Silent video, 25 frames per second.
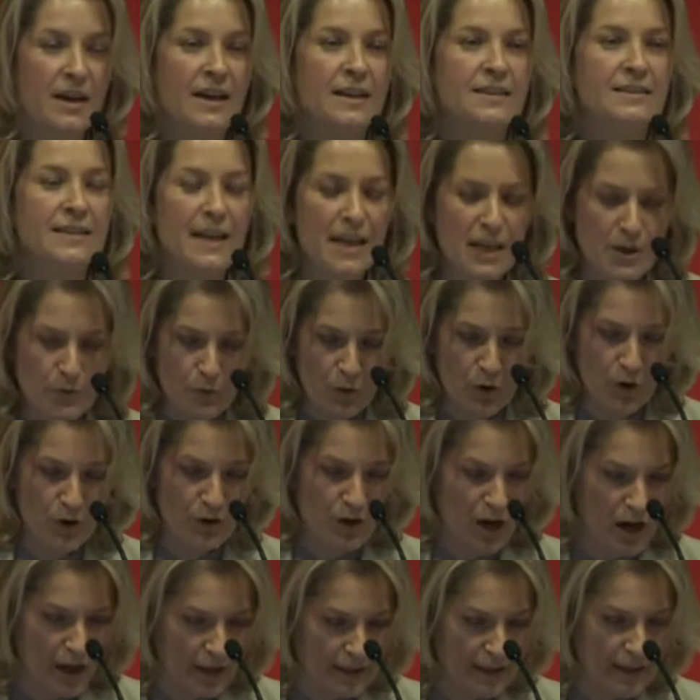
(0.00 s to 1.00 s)
They
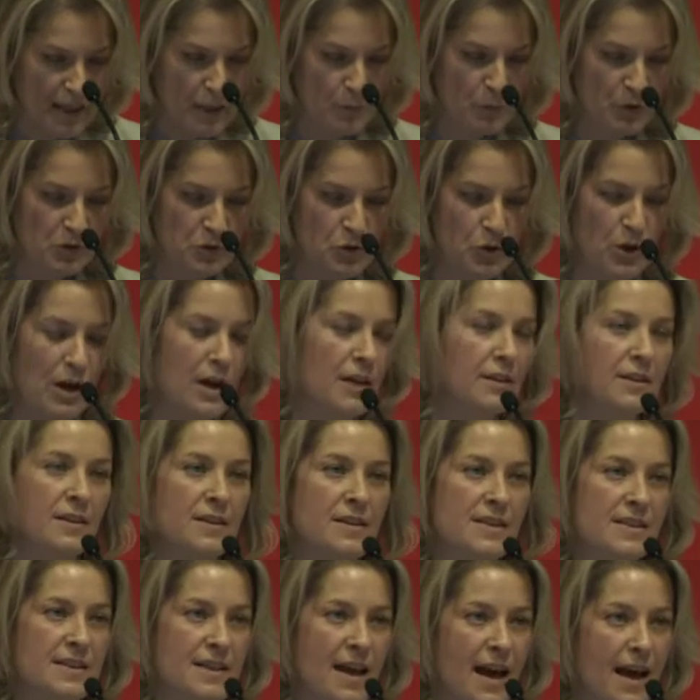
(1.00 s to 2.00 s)
were unable to
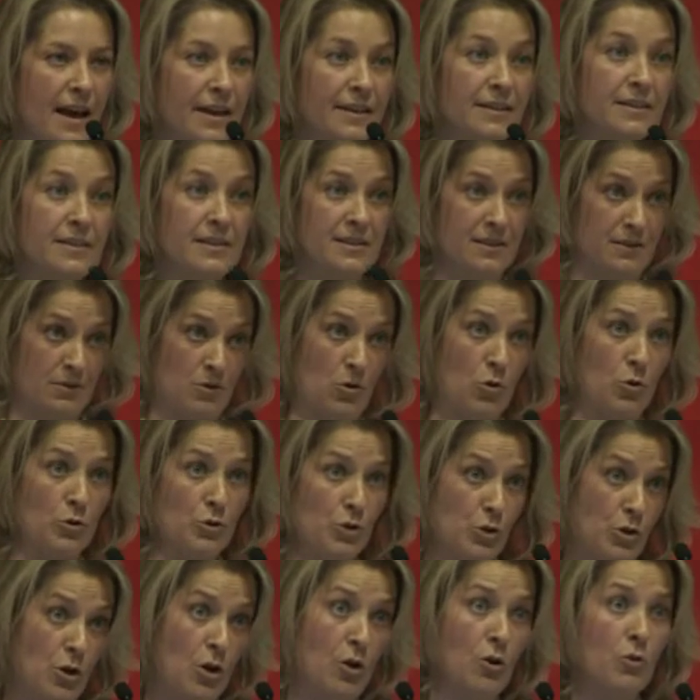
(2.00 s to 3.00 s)
understand
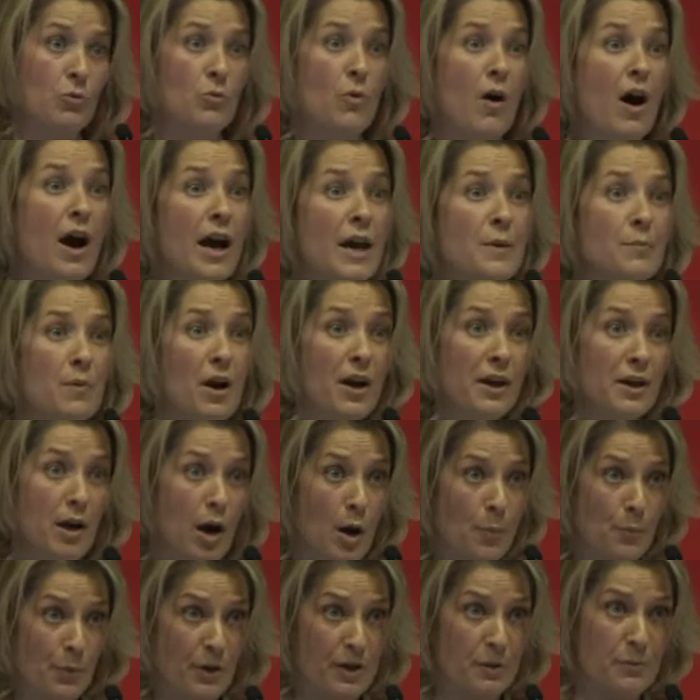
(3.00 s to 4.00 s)
also why my
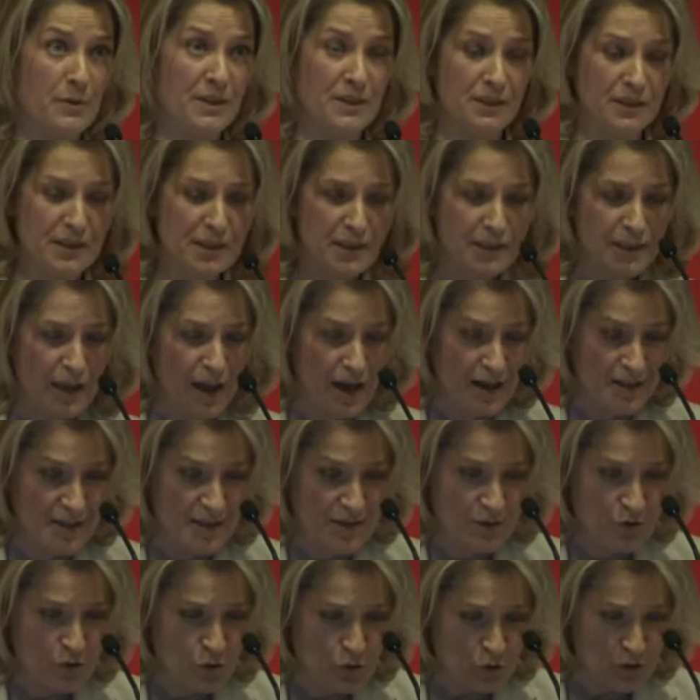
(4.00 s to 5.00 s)
upper middle class
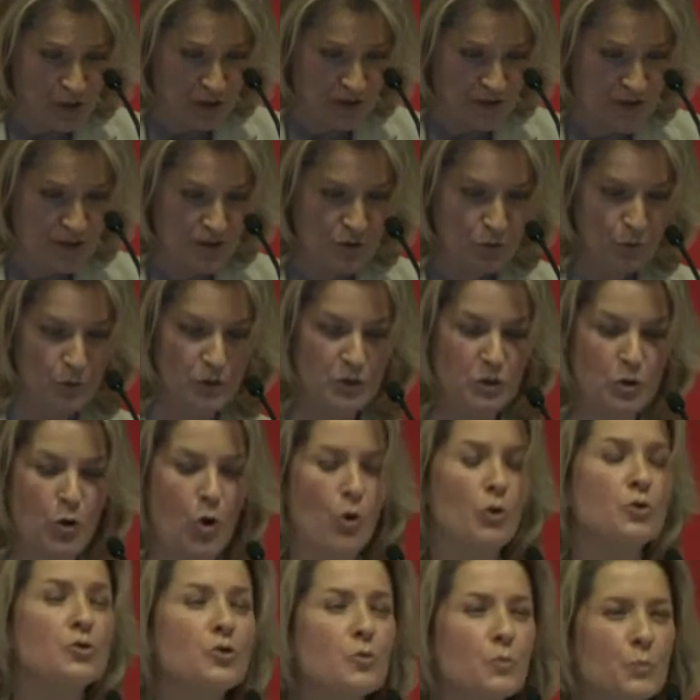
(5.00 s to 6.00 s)
students would
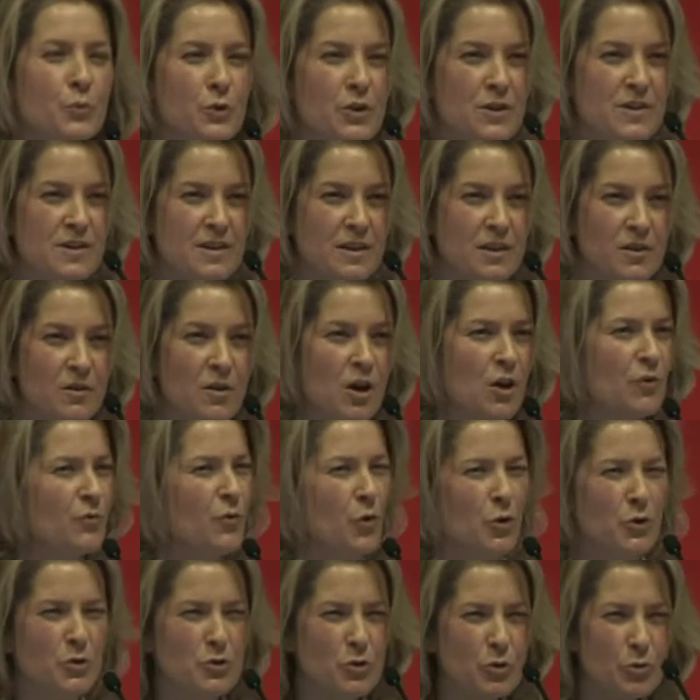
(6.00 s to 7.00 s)
go to prison
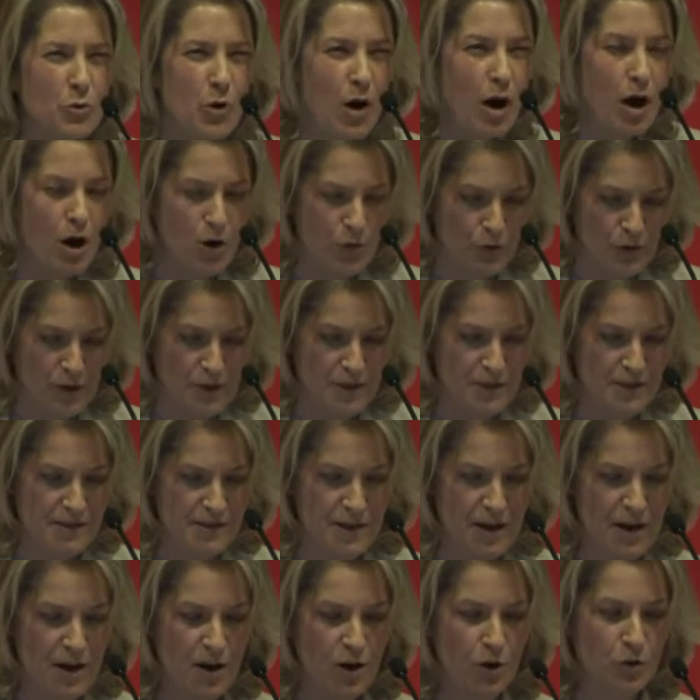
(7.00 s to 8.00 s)
for two hours
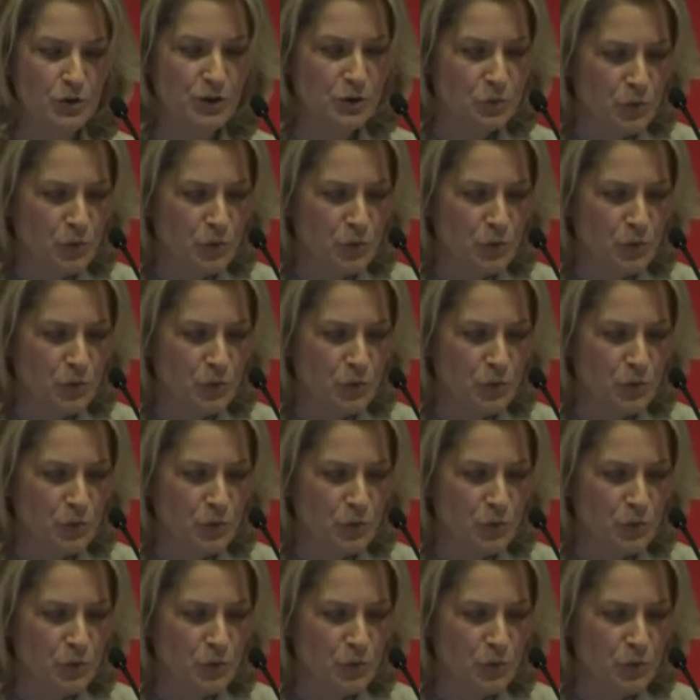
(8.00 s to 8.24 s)
on a